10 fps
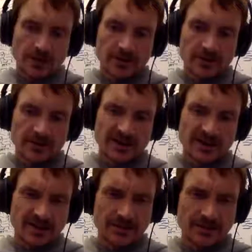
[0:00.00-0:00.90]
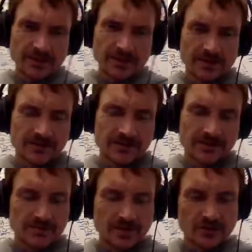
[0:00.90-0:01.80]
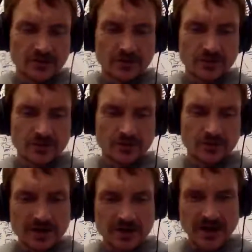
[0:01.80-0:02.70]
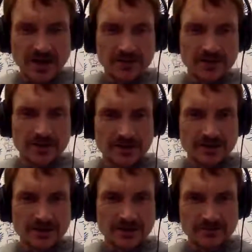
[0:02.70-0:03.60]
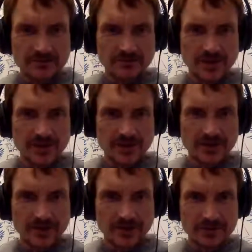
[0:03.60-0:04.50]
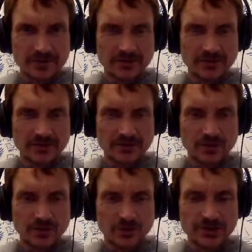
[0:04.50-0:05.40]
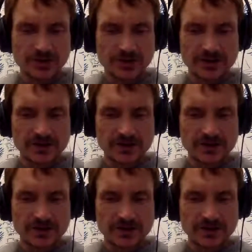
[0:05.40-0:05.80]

yeah, I mean, the German army examined methamphetamine before the war started and